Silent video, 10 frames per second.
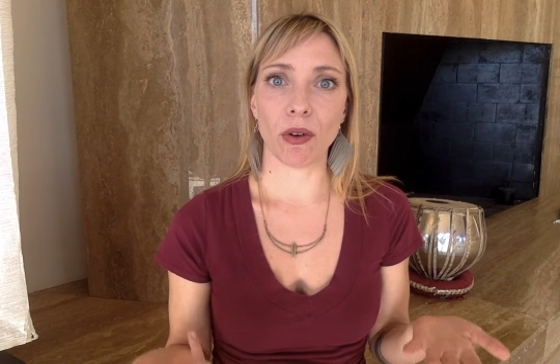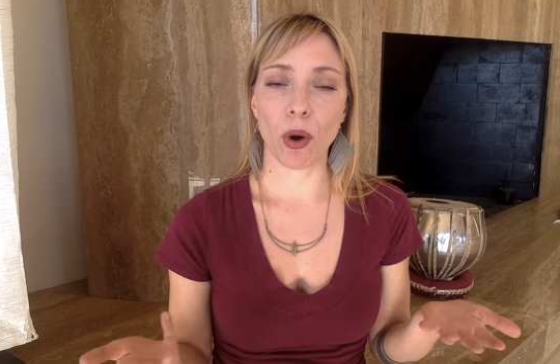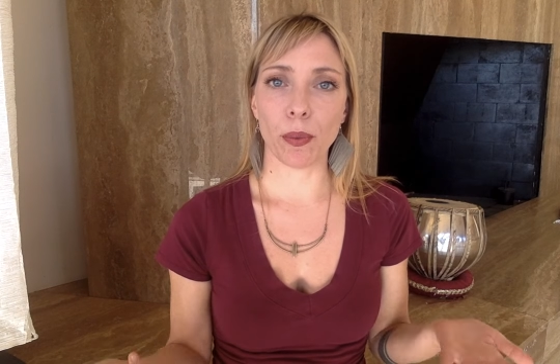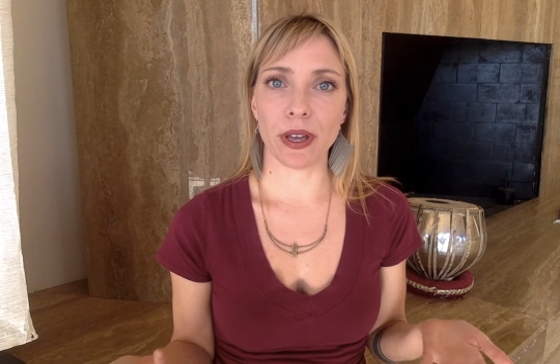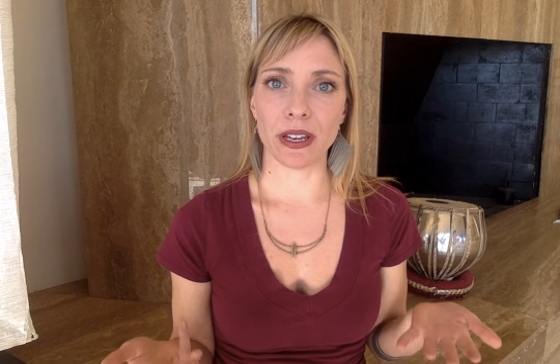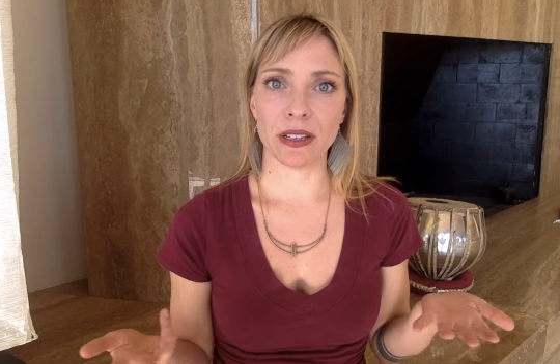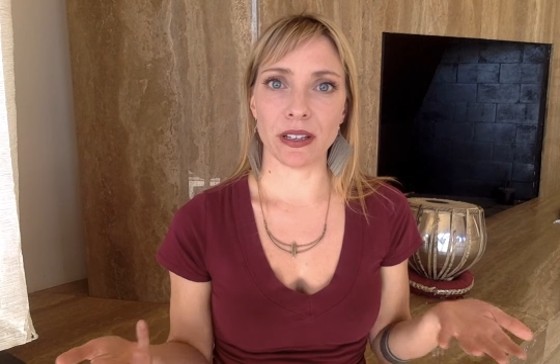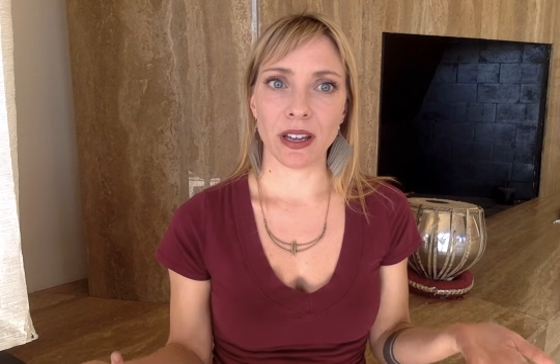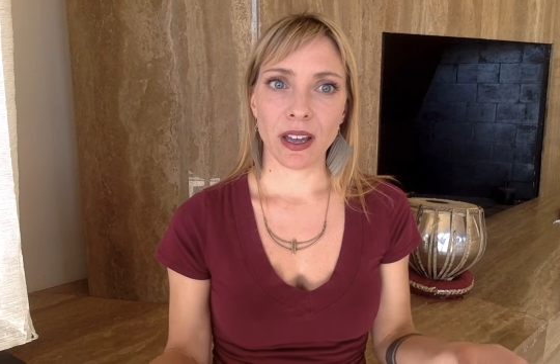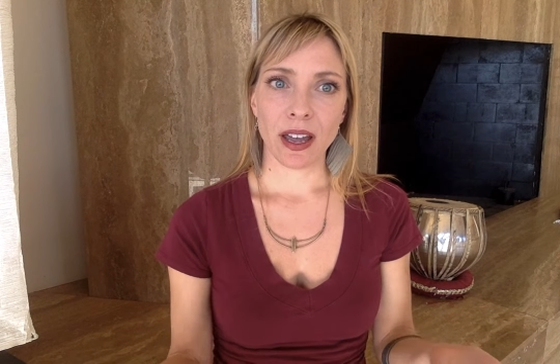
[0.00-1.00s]
open
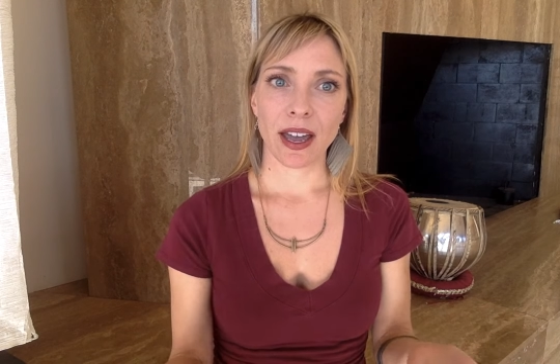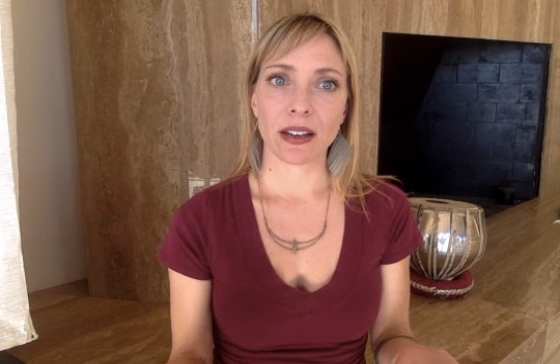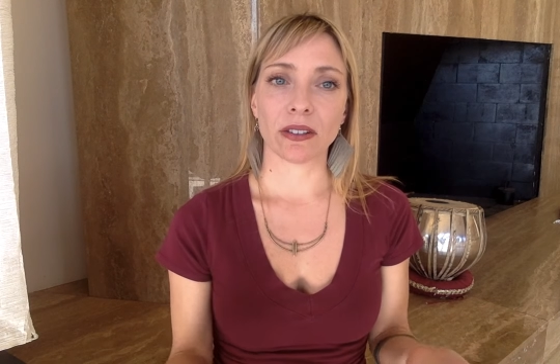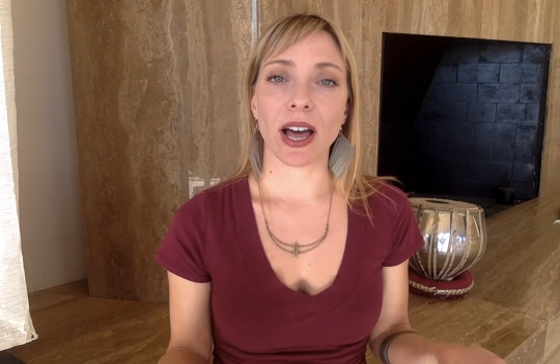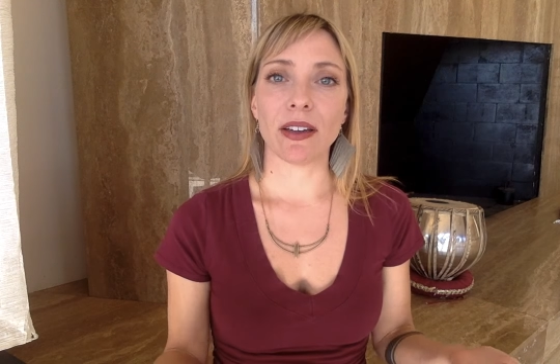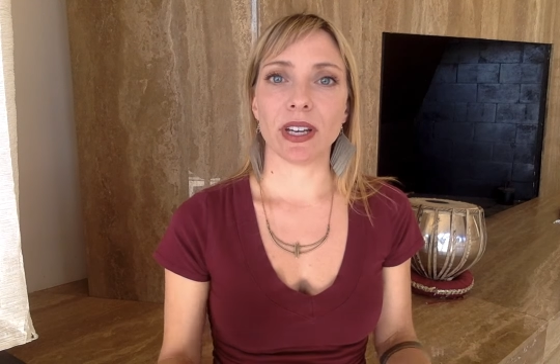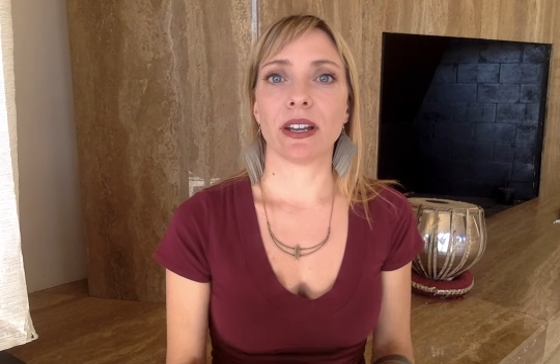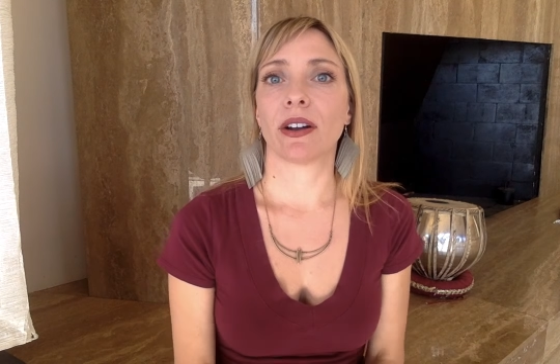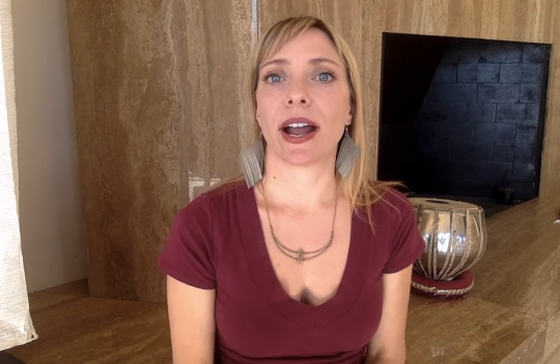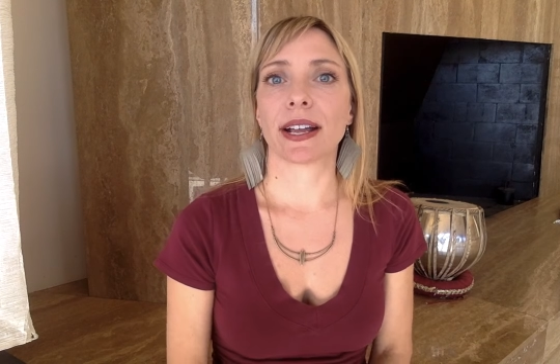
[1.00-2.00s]
and alive and
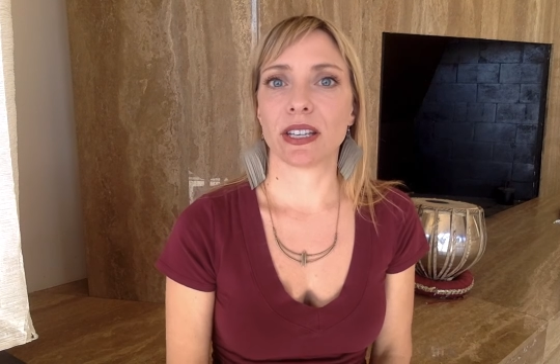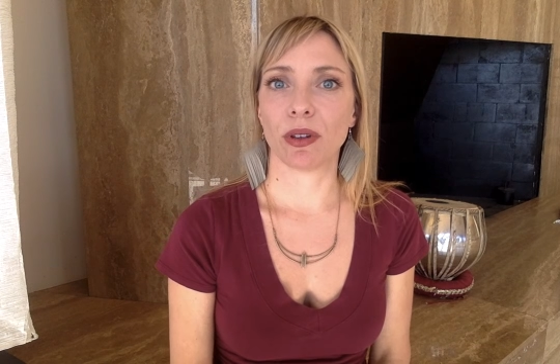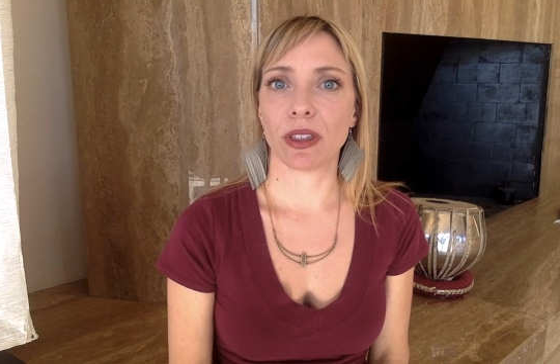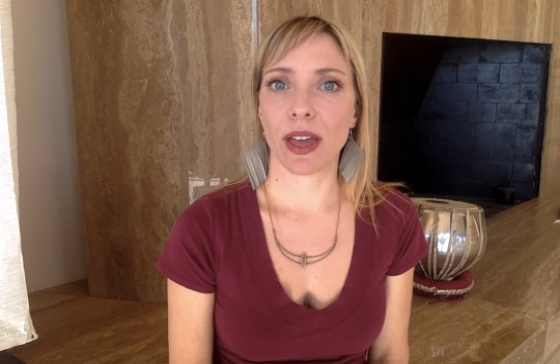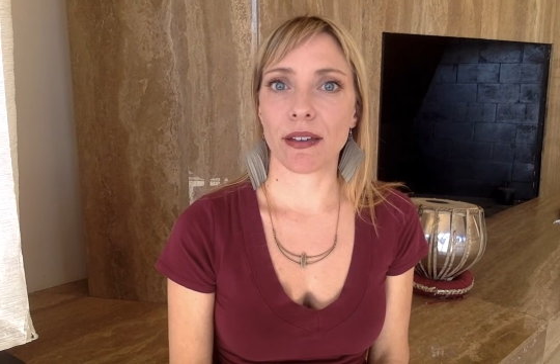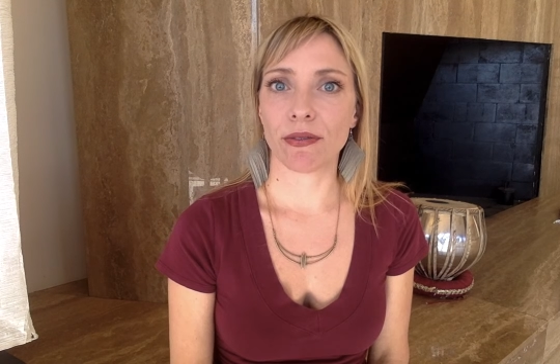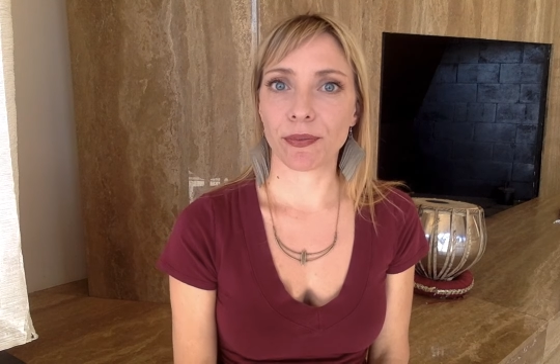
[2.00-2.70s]
interacting with life.